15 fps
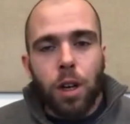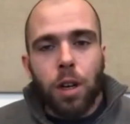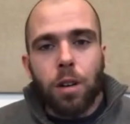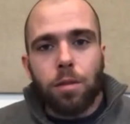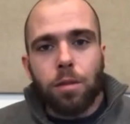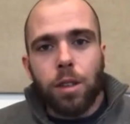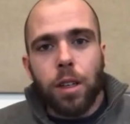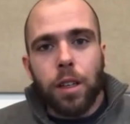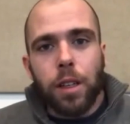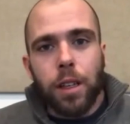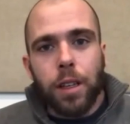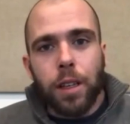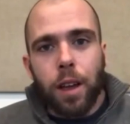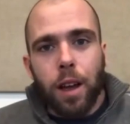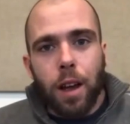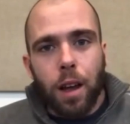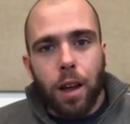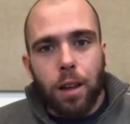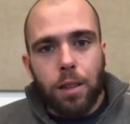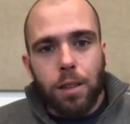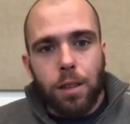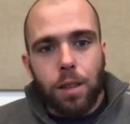really
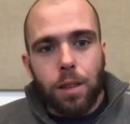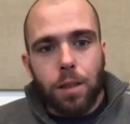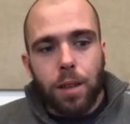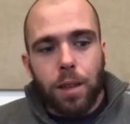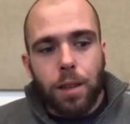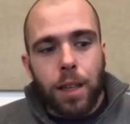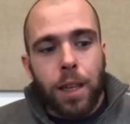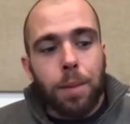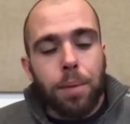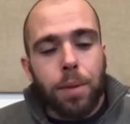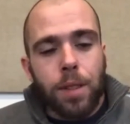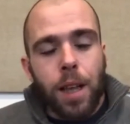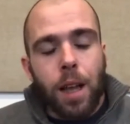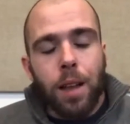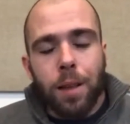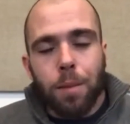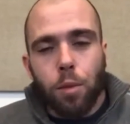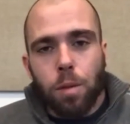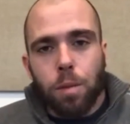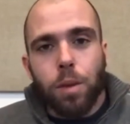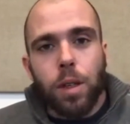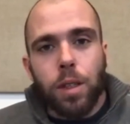uh, keep selling
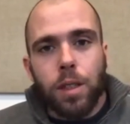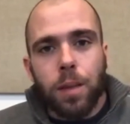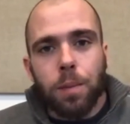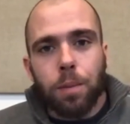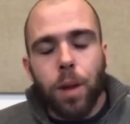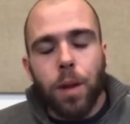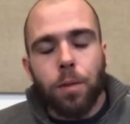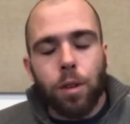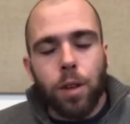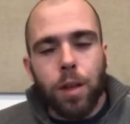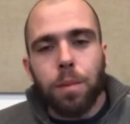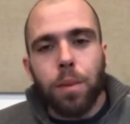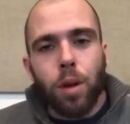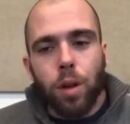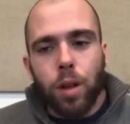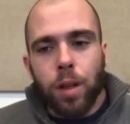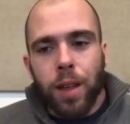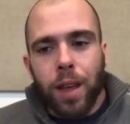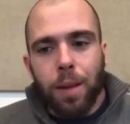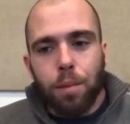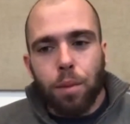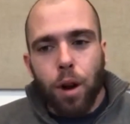more books and, and really building
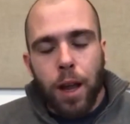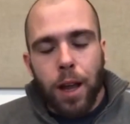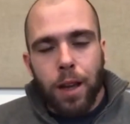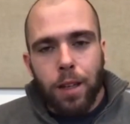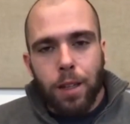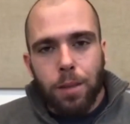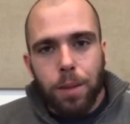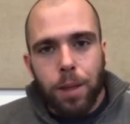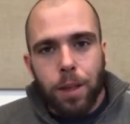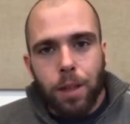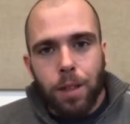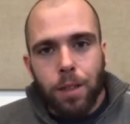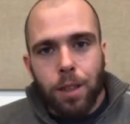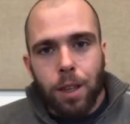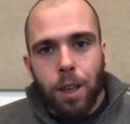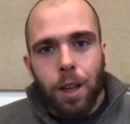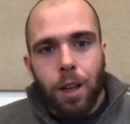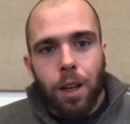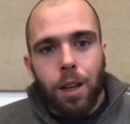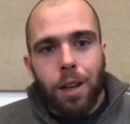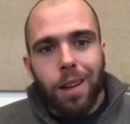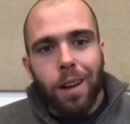that brand is because
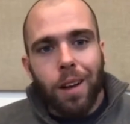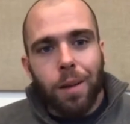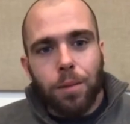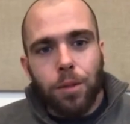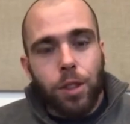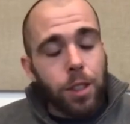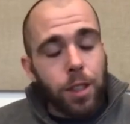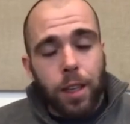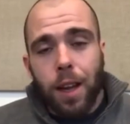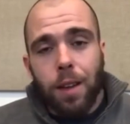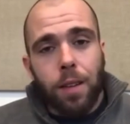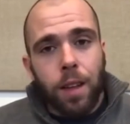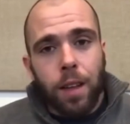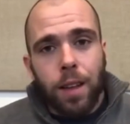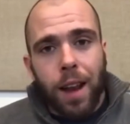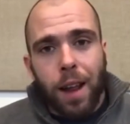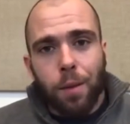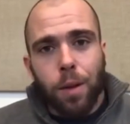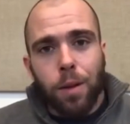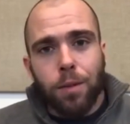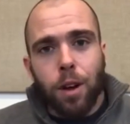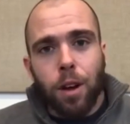um, just like everything that I,
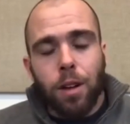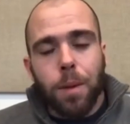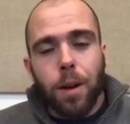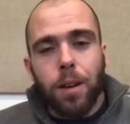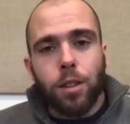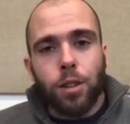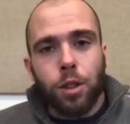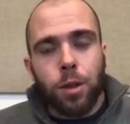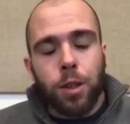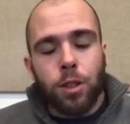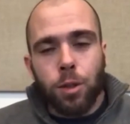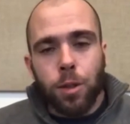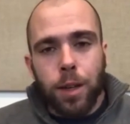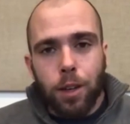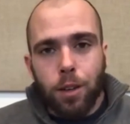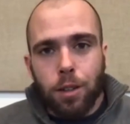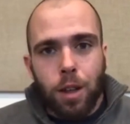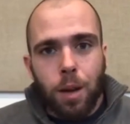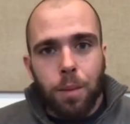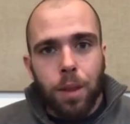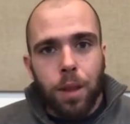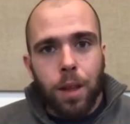we've talked about, as soon as you hear
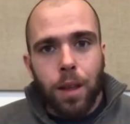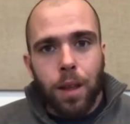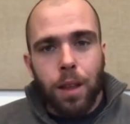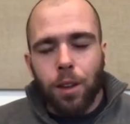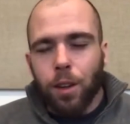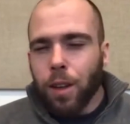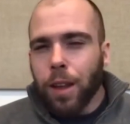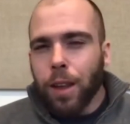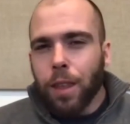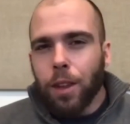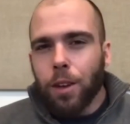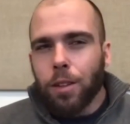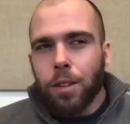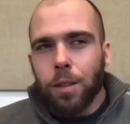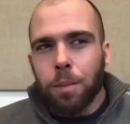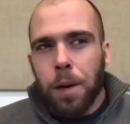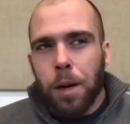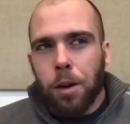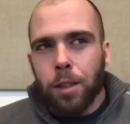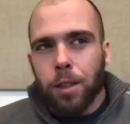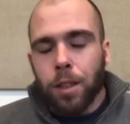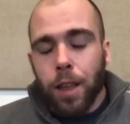something and you're like, "There's some merit to